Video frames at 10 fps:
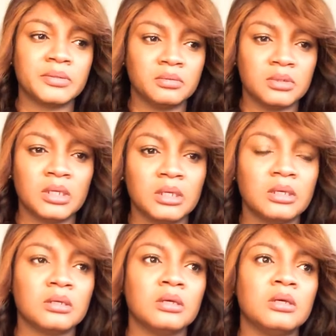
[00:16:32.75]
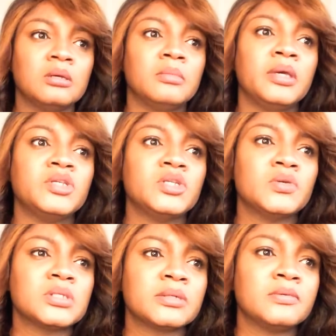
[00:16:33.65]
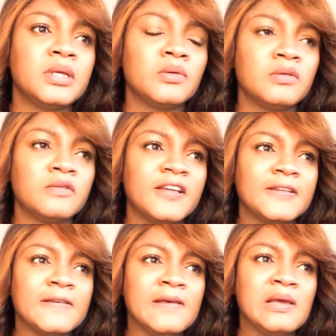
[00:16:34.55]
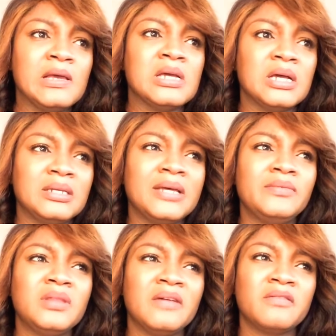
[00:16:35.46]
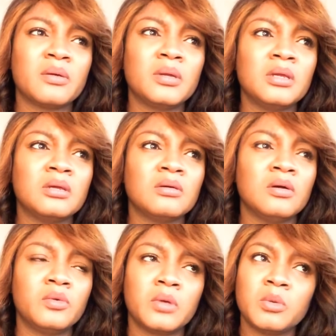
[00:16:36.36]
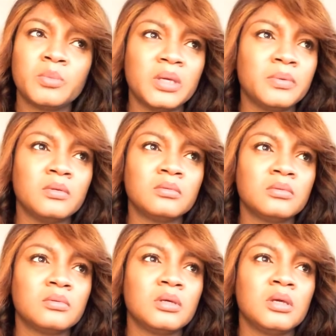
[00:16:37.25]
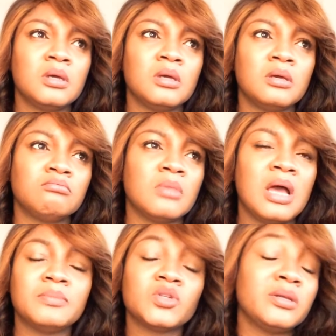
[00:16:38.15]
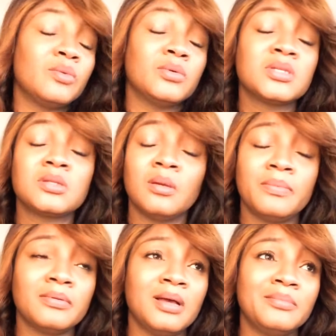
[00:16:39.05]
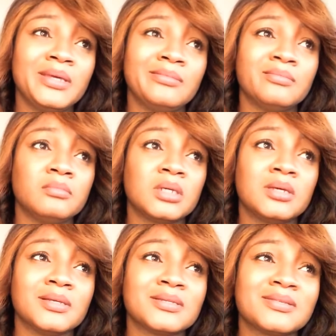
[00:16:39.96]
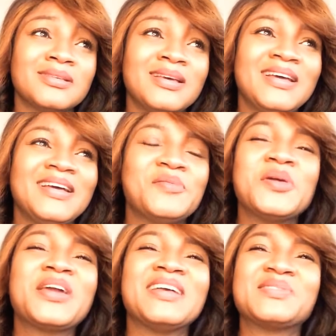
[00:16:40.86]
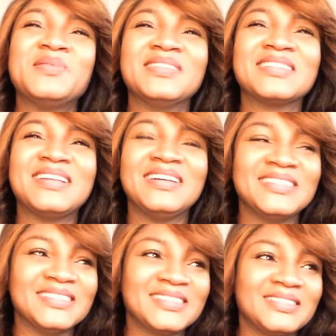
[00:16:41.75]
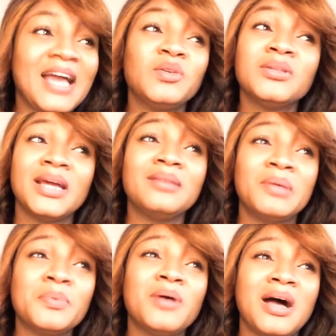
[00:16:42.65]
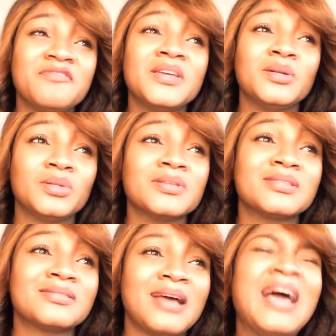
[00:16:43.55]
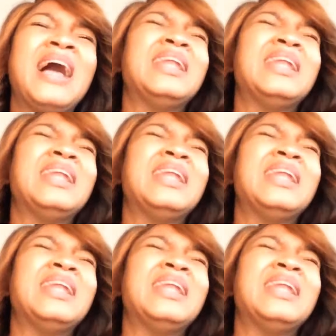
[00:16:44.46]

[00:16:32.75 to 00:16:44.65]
the NGO circle and all of that. And I know they're very honorable people. I'm sure they won't stop. I mean, because what you guys don't understand is, I know that people have failed us. And I